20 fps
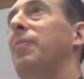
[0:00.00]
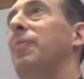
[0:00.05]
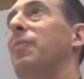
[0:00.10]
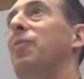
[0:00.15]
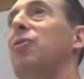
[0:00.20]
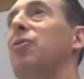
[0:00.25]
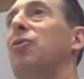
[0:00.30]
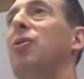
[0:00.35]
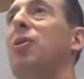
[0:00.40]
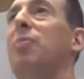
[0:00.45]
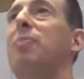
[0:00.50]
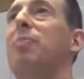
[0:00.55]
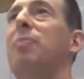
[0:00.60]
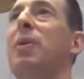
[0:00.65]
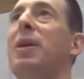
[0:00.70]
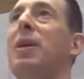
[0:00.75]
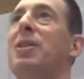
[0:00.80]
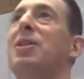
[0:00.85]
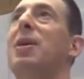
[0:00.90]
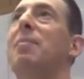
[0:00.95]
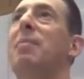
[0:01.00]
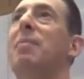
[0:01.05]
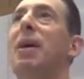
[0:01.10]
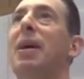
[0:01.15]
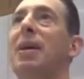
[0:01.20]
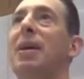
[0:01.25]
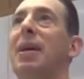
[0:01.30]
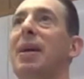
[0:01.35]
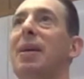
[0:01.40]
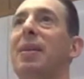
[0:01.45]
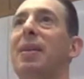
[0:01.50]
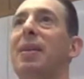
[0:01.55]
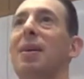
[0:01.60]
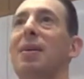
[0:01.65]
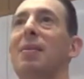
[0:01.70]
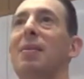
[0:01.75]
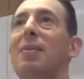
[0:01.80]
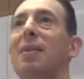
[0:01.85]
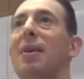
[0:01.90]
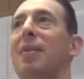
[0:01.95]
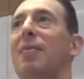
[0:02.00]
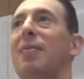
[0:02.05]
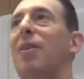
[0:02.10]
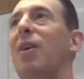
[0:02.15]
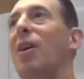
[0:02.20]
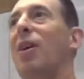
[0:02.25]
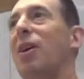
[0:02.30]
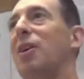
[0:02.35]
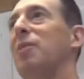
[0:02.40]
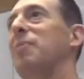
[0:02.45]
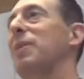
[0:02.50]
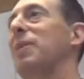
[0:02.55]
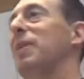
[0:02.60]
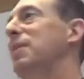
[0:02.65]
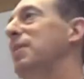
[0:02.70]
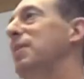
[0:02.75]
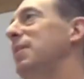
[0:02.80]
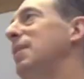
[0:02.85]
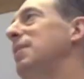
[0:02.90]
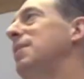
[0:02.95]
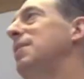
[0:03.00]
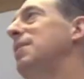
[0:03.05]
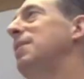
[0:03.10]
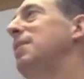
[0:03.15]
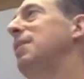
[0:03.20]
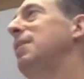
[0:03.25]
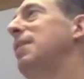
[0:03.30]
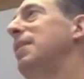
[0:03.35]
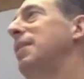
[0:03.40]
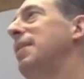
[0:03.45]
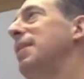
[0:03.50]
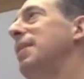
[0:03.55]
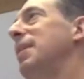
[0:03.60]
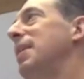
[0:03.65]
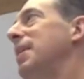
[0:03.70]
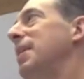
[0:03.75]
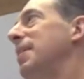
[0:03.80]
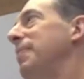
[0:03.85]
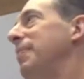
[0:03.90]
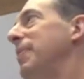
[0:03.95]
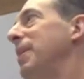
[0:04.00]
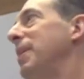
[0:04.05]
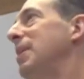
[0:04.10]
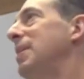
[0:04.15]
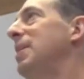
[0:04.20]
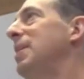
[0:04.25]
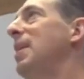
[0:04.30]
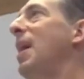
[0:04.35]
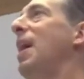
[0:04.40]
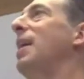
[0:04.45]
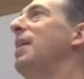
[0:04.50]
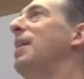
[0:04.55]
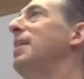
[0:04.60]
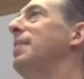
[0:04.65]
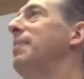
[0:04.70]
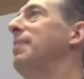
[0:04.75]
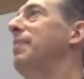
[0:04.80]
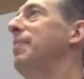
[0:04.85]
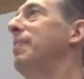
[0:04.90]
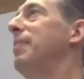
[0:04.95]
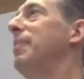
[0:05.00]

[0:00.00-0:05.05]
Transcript: So the pitch I'm making, the kind of argument, it's not,